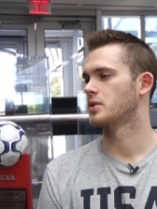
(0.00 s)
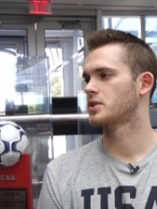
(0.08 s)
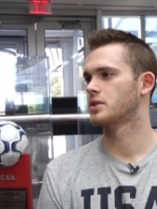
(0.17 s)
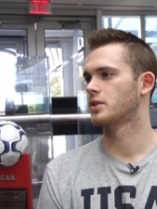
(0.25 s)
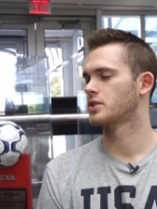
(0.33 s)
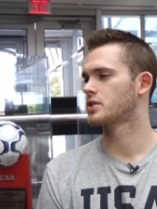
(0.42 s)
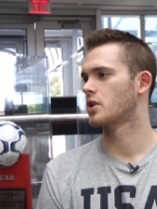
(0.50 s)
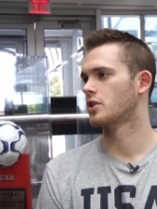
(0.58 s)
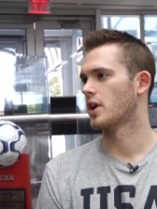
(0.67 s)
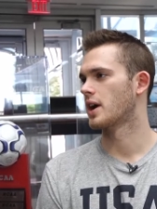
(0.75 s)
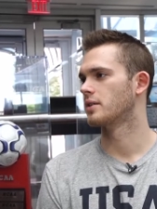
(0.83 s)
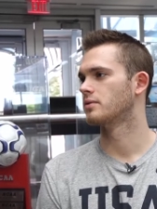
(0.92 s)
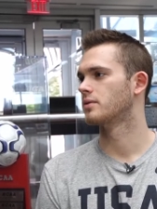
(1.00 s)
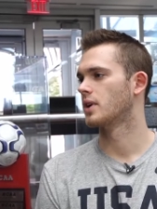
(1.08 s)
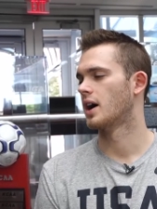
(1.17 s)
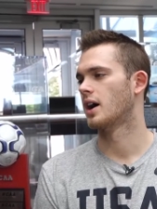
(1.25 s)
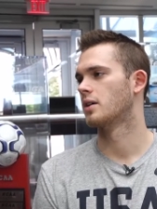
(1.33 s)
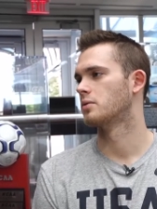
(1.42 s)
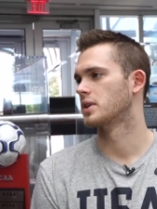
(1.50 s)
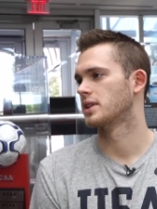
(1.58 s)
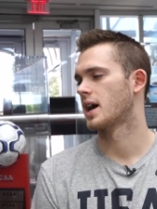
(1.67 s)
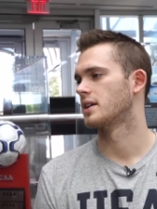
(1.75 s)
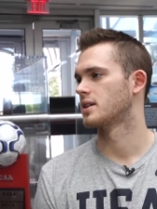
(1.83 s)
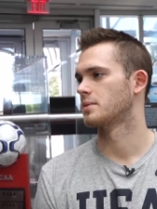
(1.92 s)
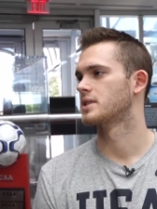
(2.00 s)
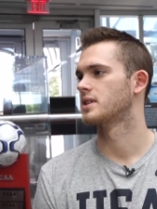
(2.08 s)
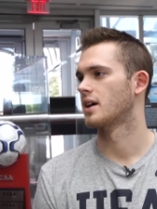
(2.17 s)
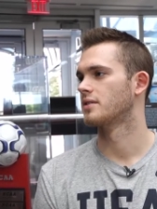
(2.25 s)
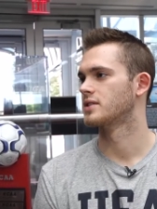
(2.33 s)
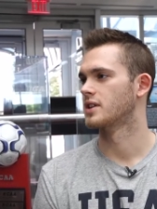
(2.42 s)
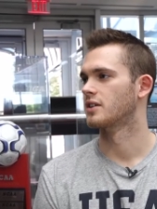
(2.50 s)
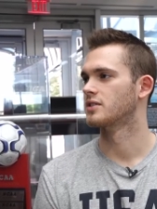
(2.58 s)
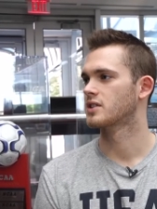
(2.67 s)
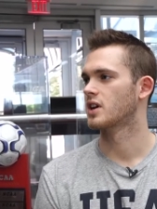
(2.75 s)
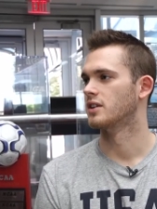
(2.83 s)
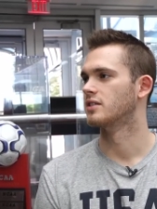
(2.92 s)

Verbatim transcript: They're they're so great uh, with that type of stuff, so it's good.